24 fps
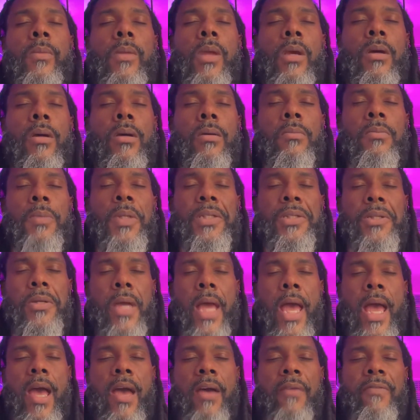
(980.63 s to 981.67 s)
that you
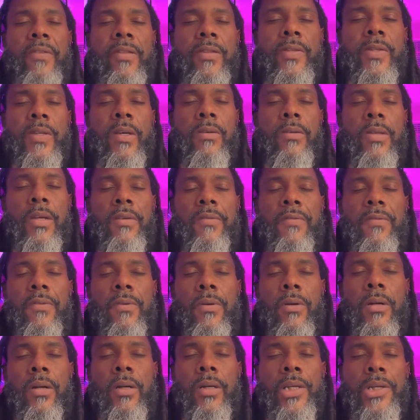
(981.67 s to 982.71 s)
have, and so
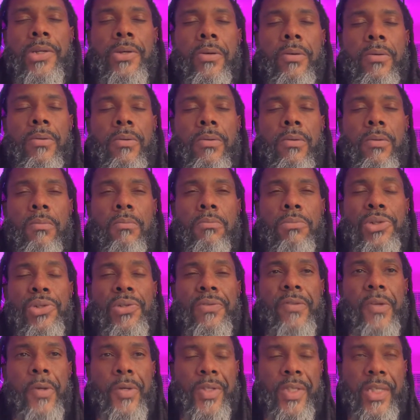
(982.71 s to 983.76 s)
therefore you
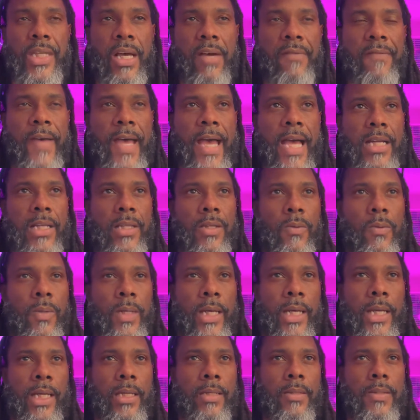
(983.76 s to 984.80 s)
move yourself out of the
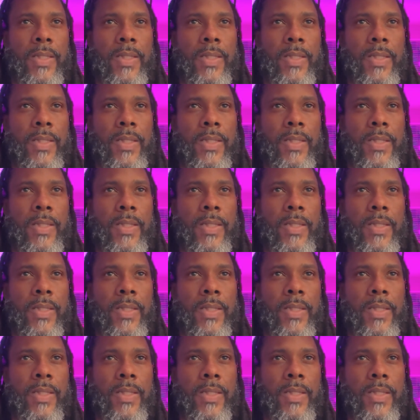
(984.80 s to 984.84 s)
way.